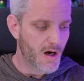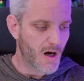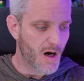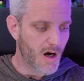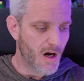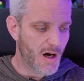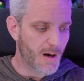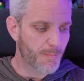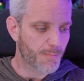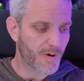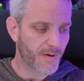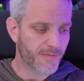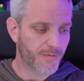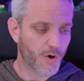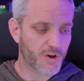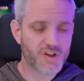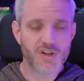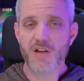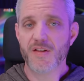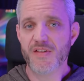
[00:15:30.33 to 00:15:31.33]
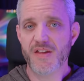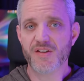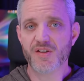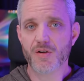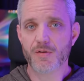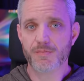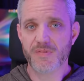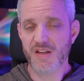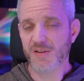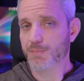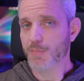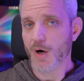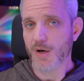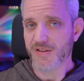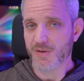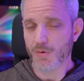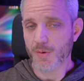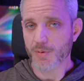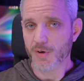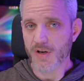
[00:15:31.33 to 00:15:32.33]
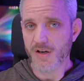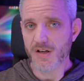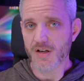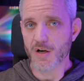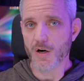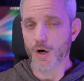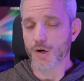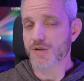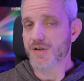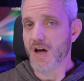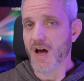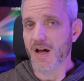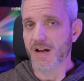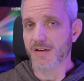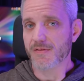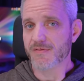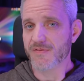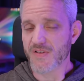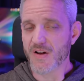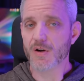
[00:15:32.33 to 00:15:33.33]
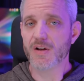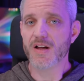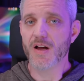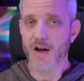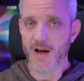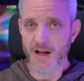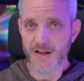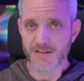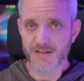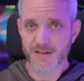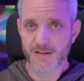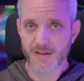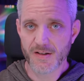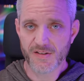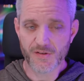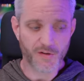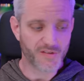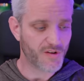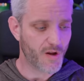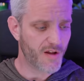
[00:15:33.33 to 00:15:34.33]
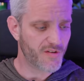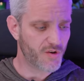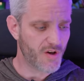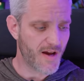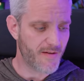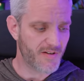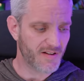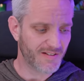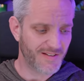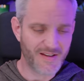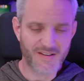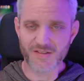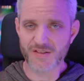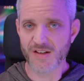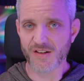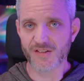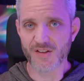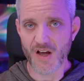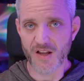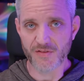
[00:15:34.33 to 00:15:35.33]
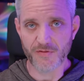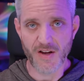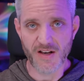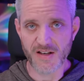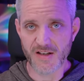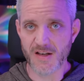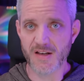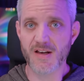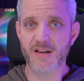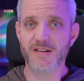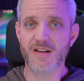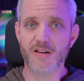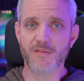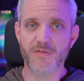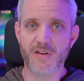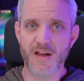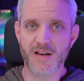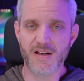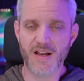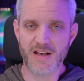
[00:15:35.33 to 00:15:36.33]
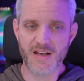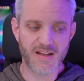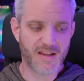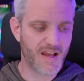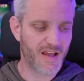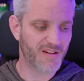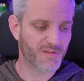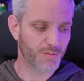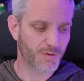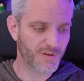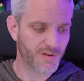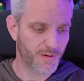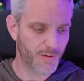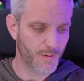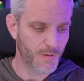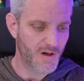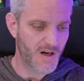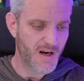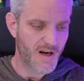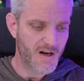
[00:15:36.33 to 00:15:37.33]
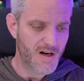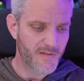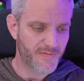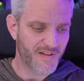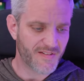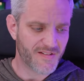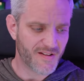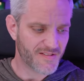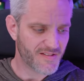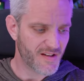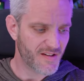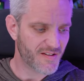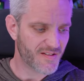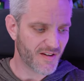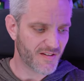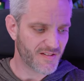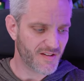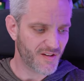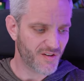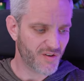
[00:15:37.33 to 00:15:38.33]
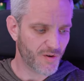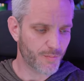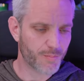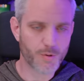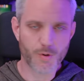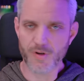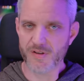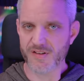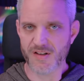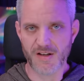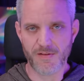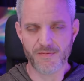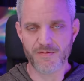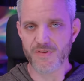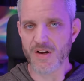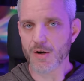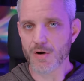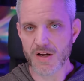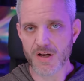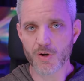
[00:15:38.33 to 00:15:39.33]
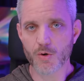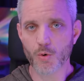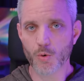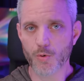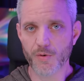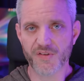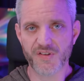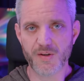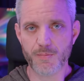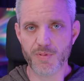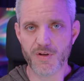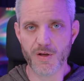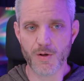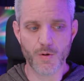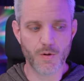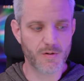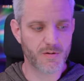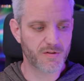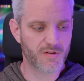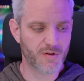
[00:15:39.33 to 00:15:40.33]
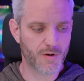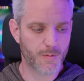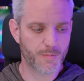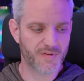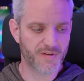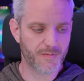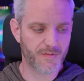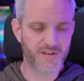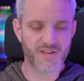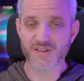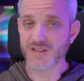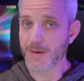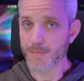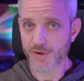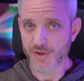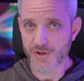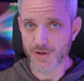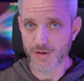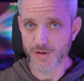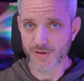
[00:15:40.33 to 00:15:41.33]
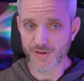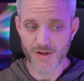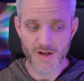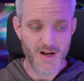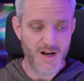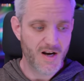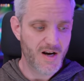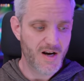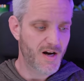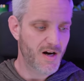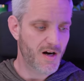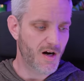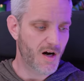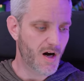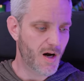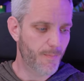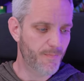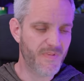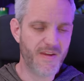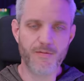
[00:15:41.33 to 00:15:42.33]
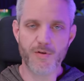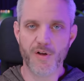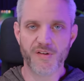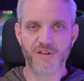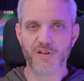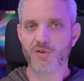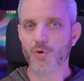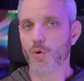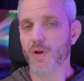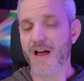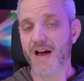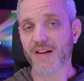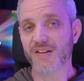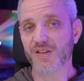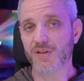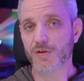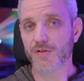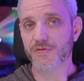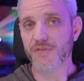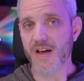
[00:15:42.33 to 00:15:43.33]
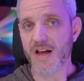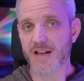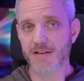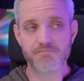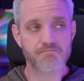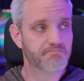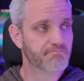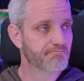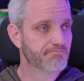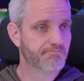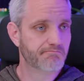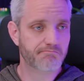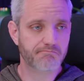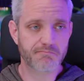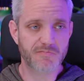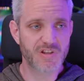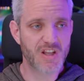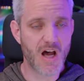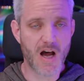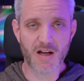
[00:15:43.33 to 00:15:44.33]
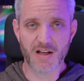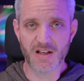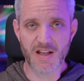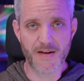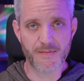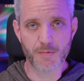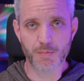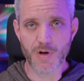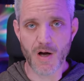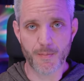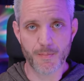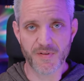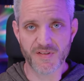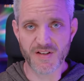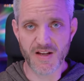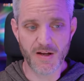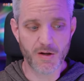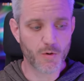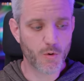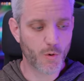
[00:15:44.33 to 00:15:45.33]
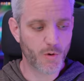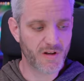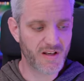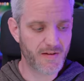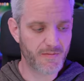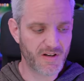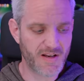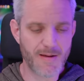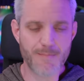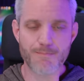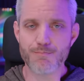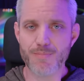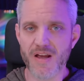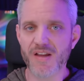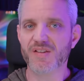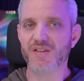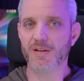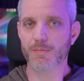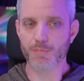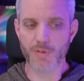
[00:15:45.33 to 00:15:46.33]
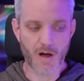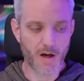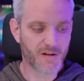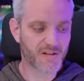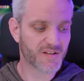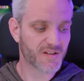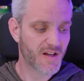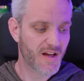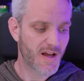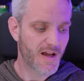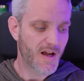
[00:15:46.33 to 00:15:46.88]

Um, but fortunately, these, these parts that we put in here are not very hot. So as long as you have at least an exhaust fan and an intake fan, any case will do. The 1660 Super is a very cool CPU in terms of its temperatures. Um, even though it's a dual axial fan, not gonna have a problem staying cool in even a basic box.